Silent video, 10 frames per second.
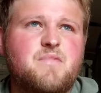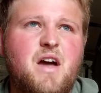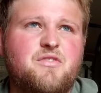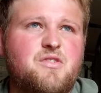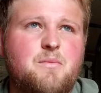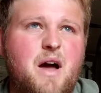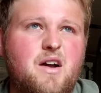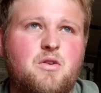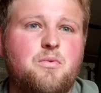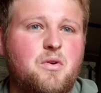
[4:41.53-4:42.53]
after
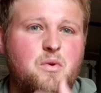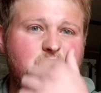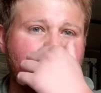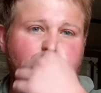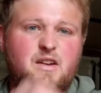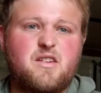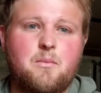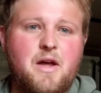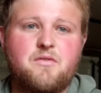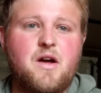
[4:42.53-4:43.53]
about a couple of weeks, I'd
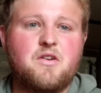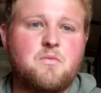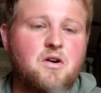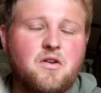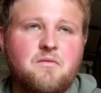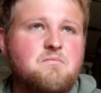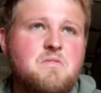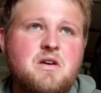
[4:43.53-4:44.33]
got my head around them all and